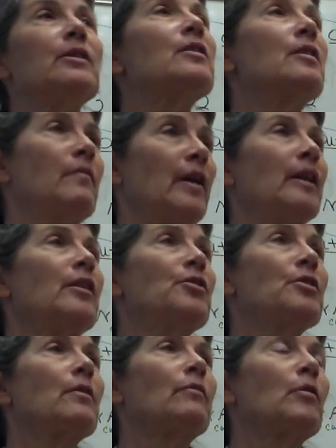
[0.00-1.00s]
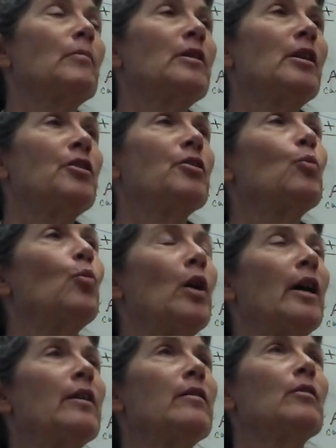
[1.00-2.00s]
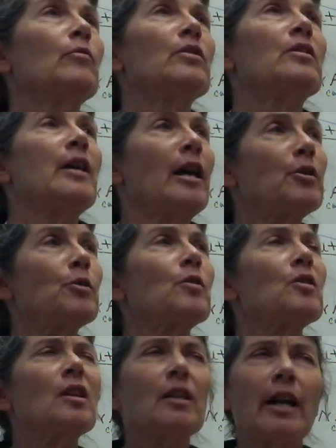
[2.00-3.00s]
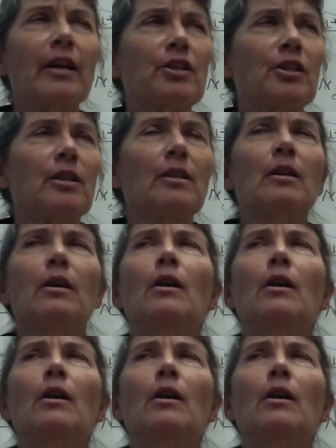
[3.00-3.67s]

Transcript: disadvantages of fermentation, why there was natural selection